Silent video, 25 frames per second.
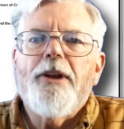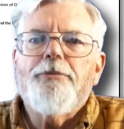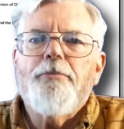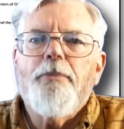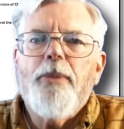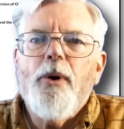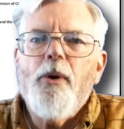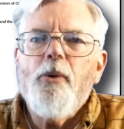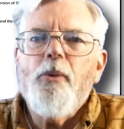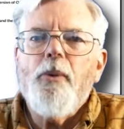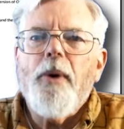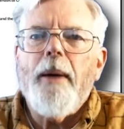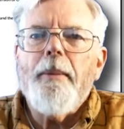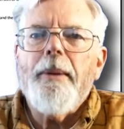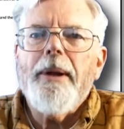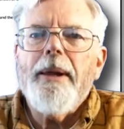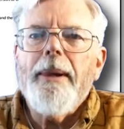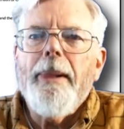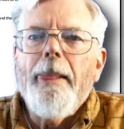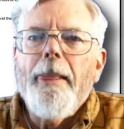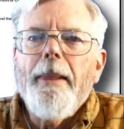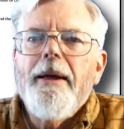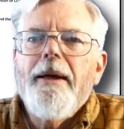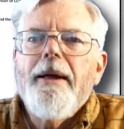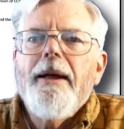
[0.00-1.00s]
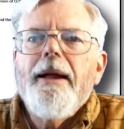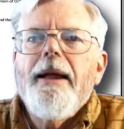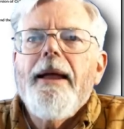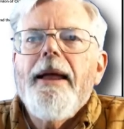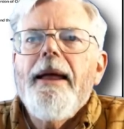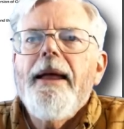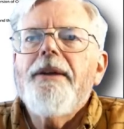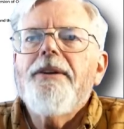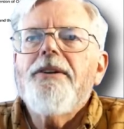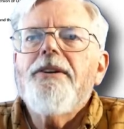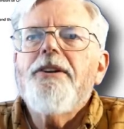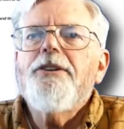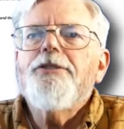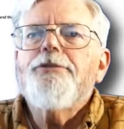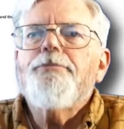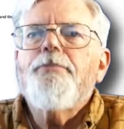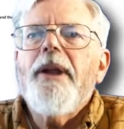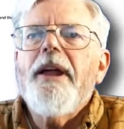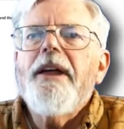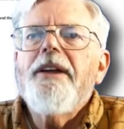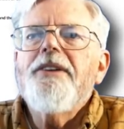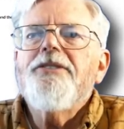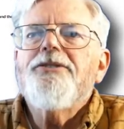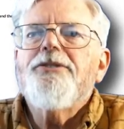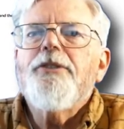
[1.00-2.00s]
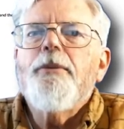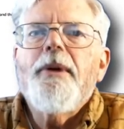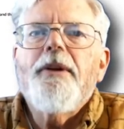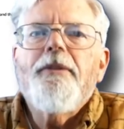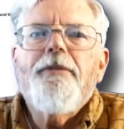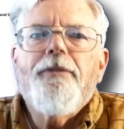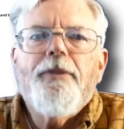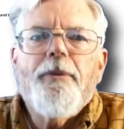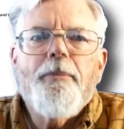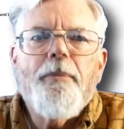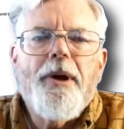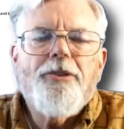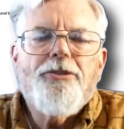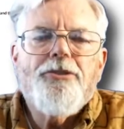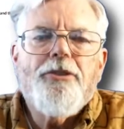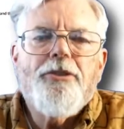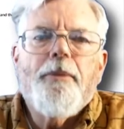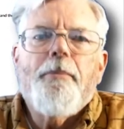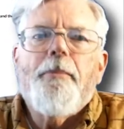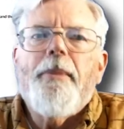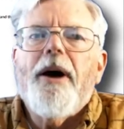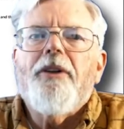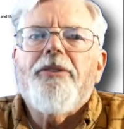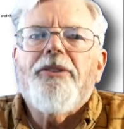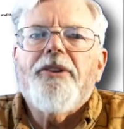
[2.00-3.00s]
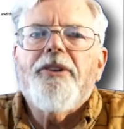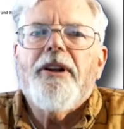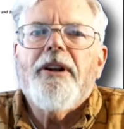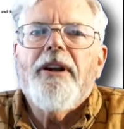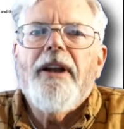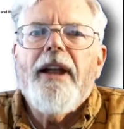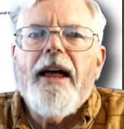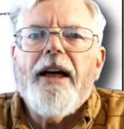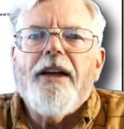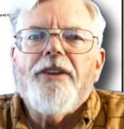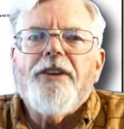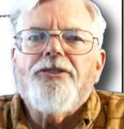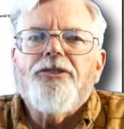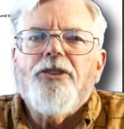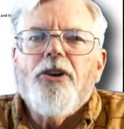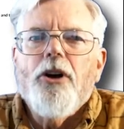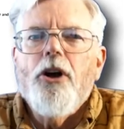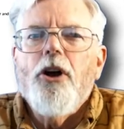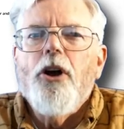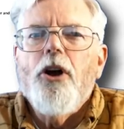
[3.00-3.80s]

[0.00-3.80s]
Programming, it displays some information about the class.